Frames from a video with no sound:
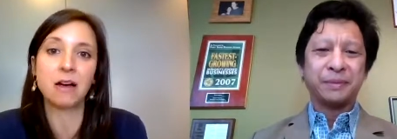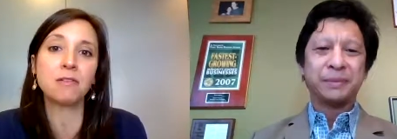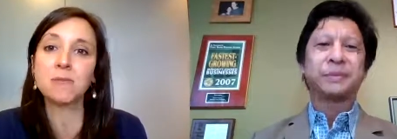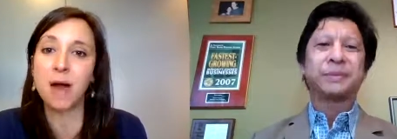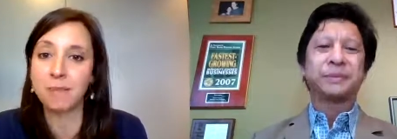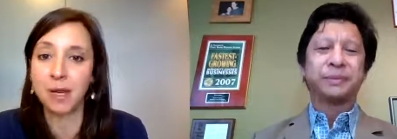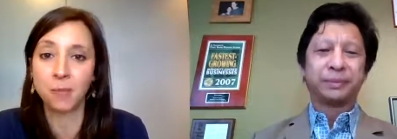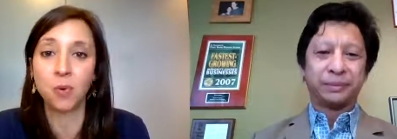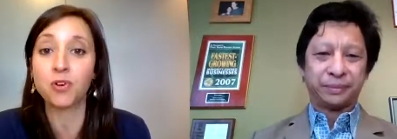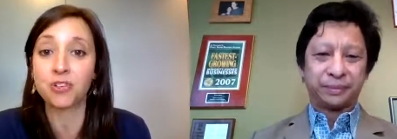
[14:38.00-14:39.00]
Speaker 1: was my
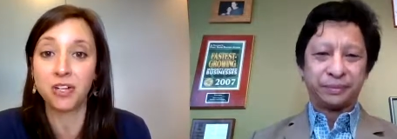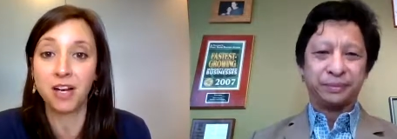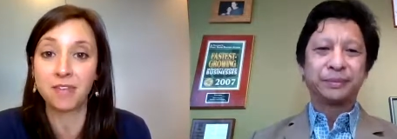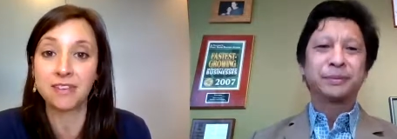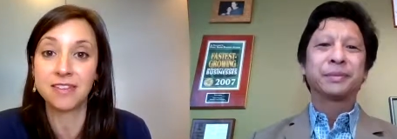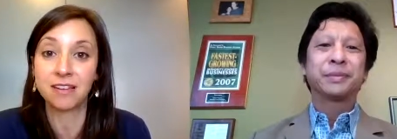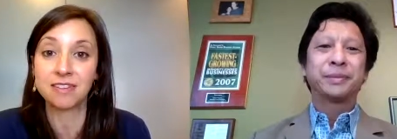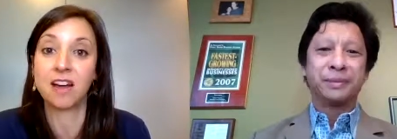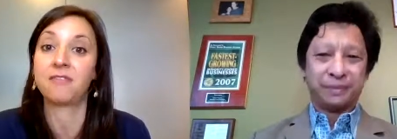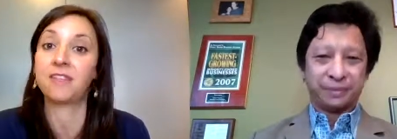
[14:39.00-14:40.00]
big portion of the sales
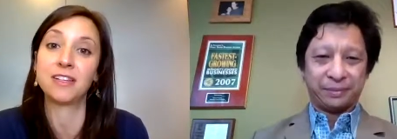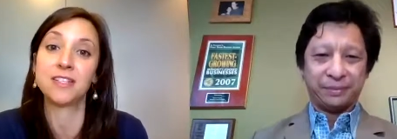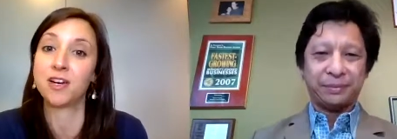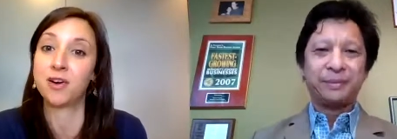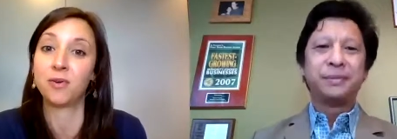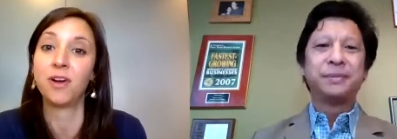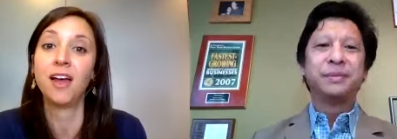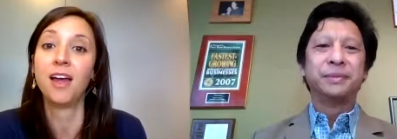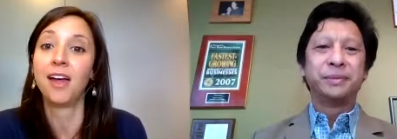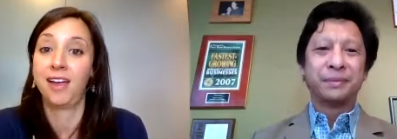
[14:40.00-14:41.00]
conference. So,
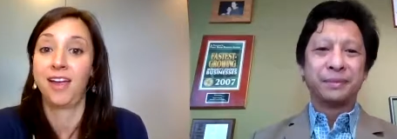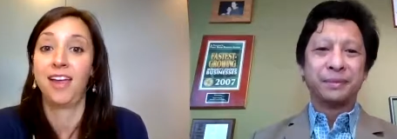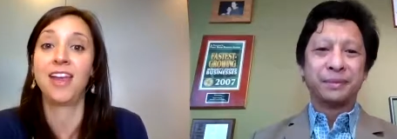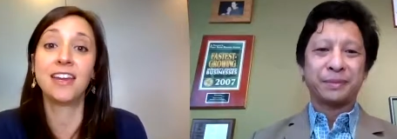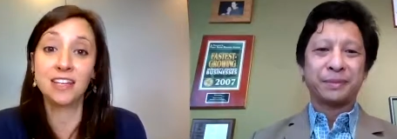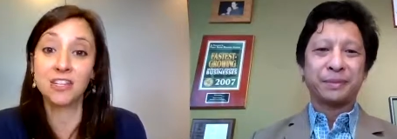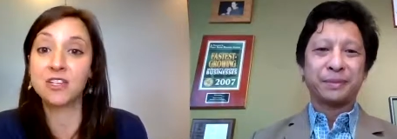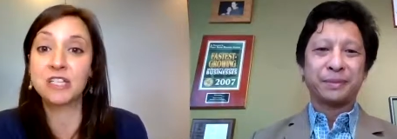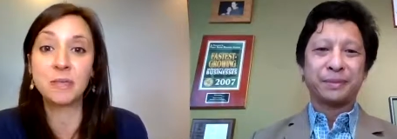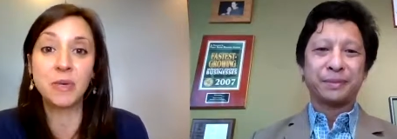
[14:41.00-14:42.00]
in
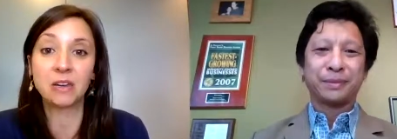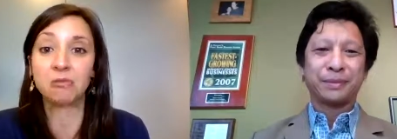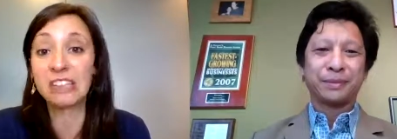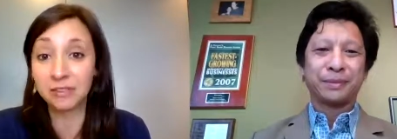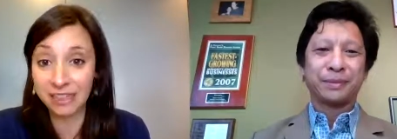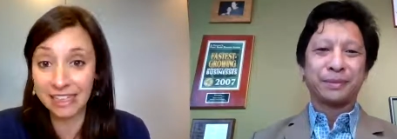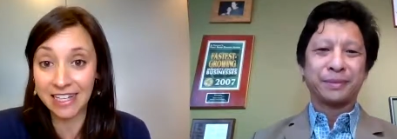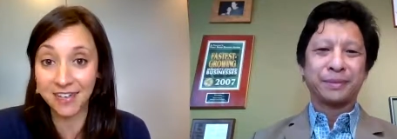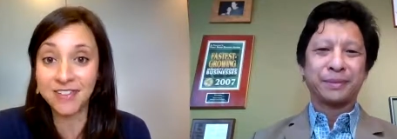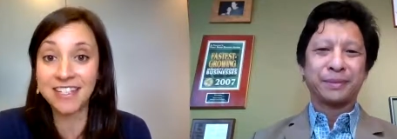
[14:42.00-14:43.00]
addition to being really
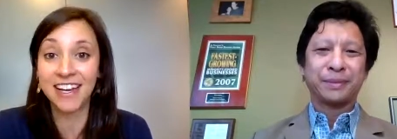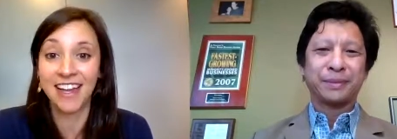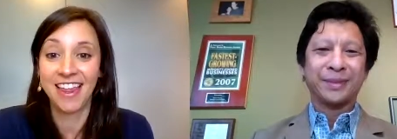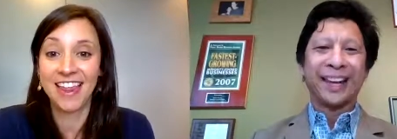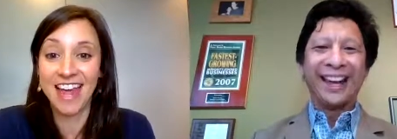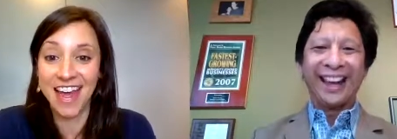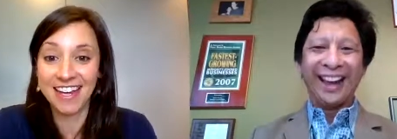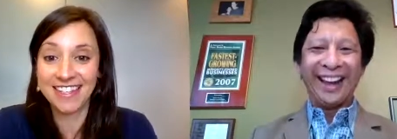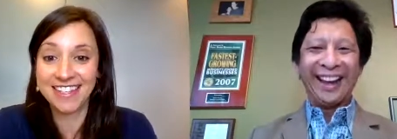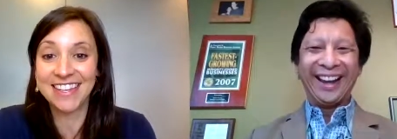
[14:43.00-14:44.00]
relieved
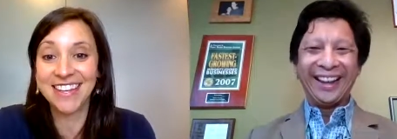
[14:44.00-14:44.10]
that the